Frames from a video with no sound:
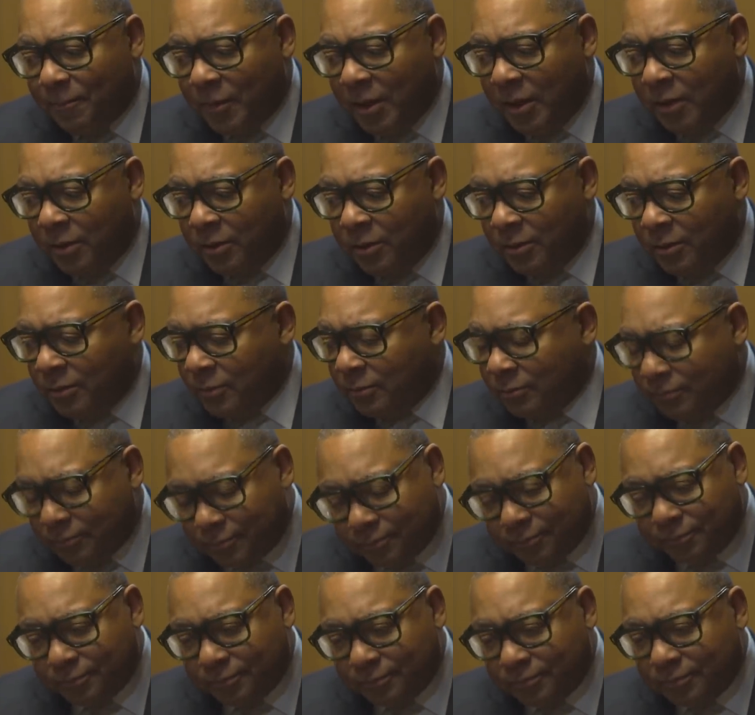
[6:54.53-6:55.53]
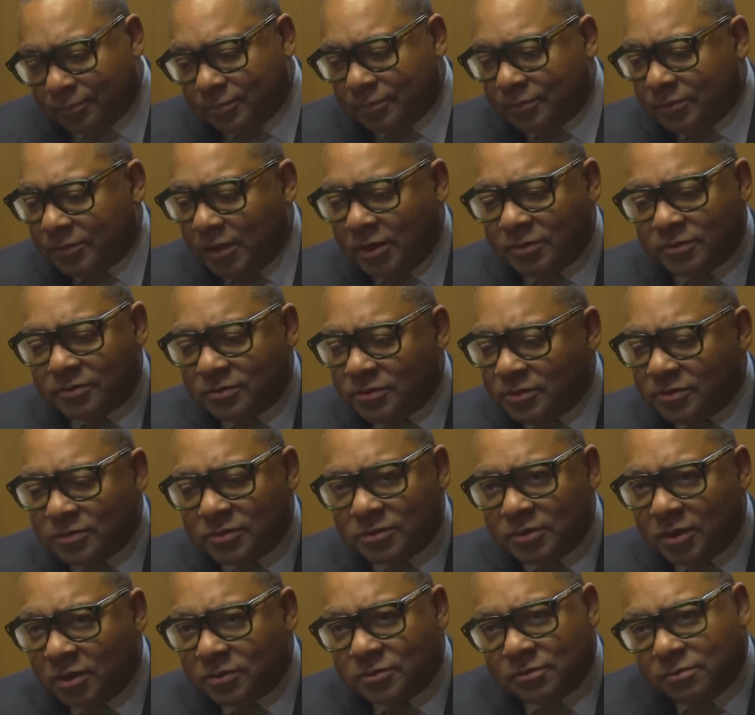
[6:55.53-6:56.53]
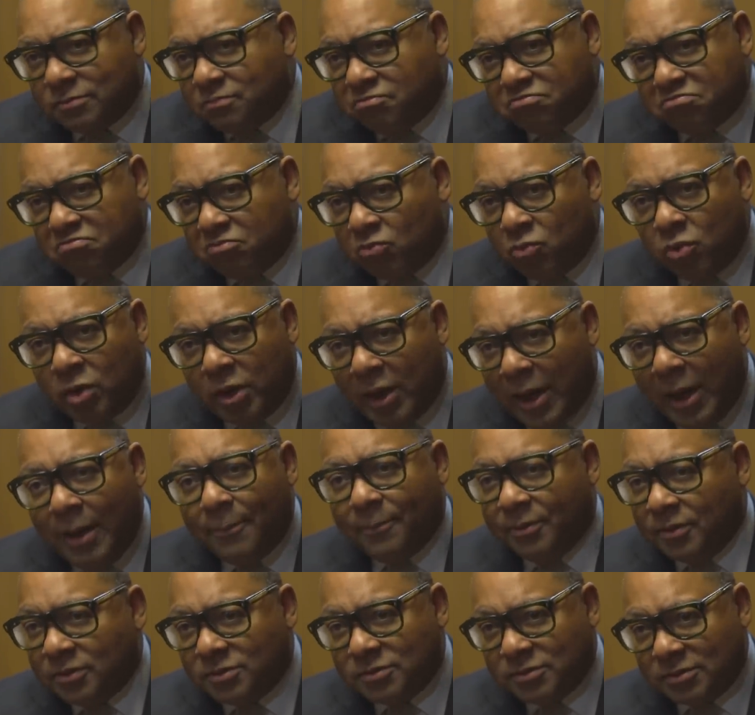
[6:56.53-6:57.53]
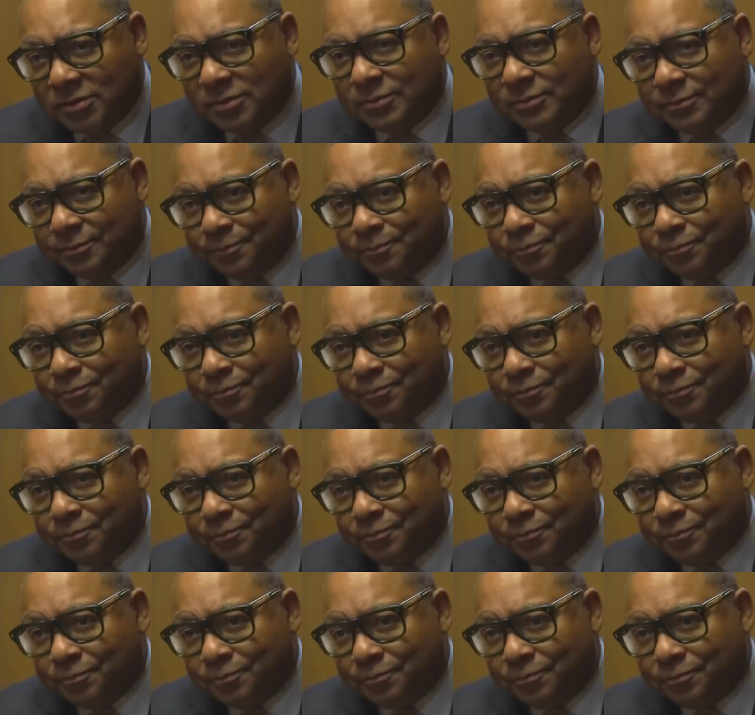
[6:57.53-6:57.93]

And uh, that's just uh, what happens.